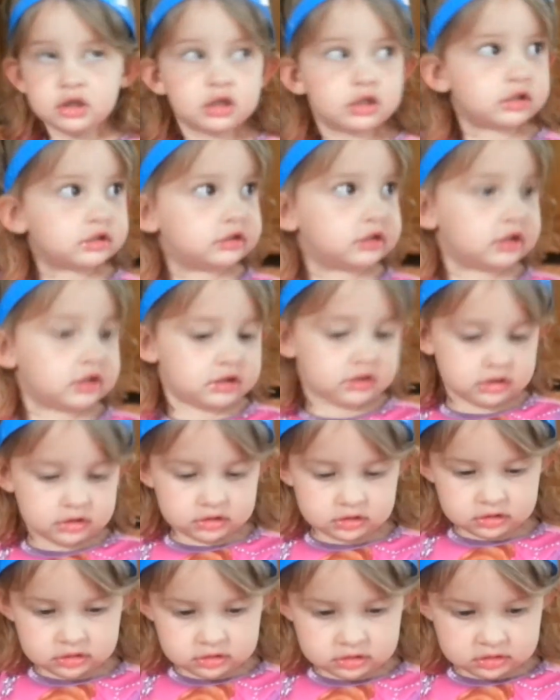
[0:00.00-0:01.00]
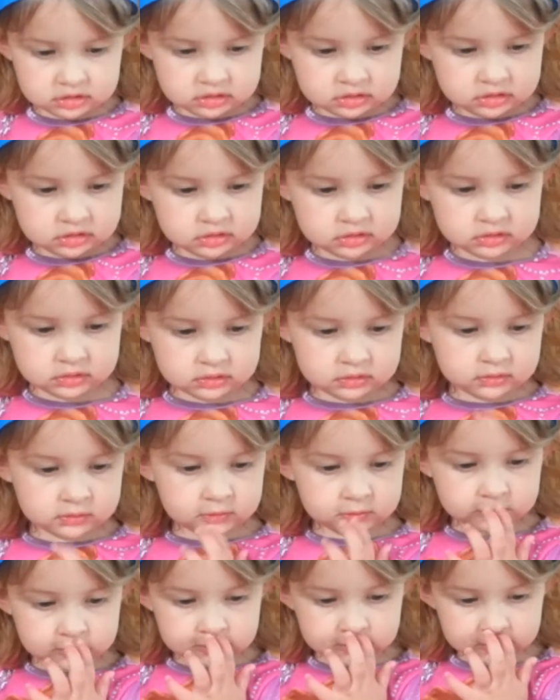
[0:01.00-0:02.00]
Today yours was pink
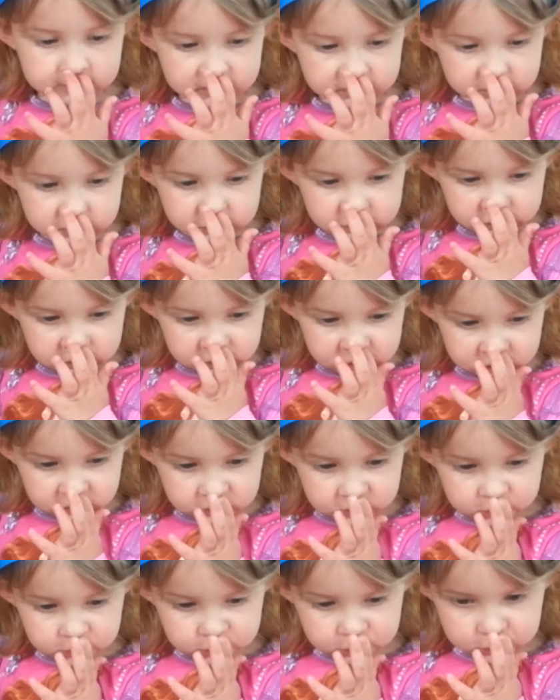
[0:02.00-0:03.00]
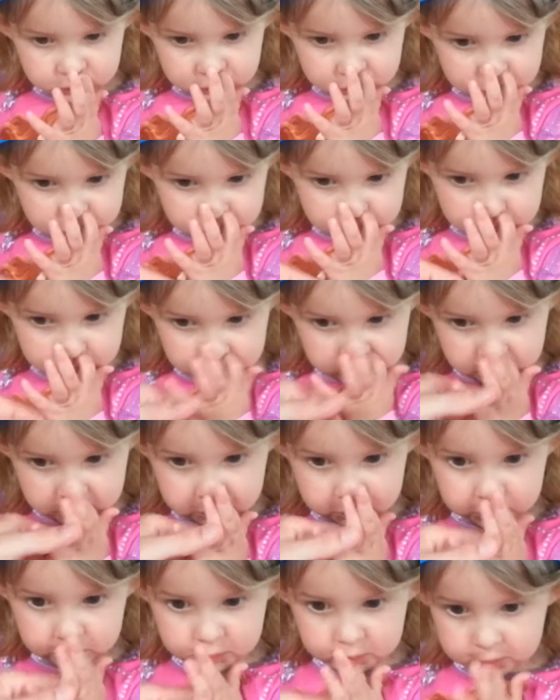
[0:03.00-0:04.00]
or purple. Or was it the
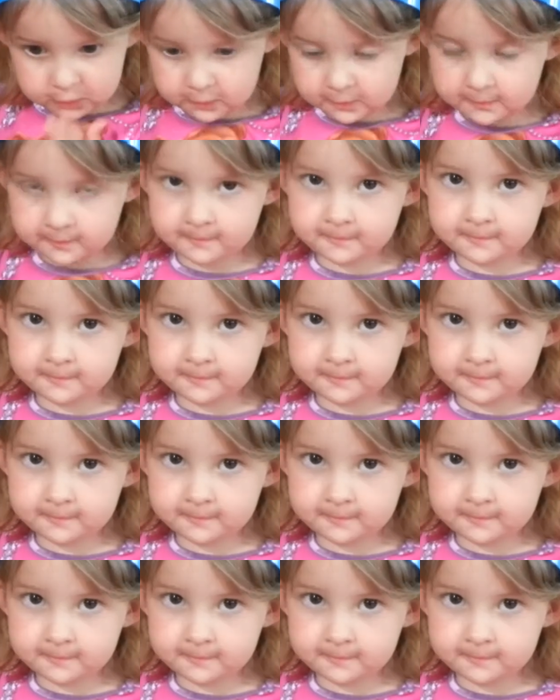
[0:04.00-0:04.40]
elephant?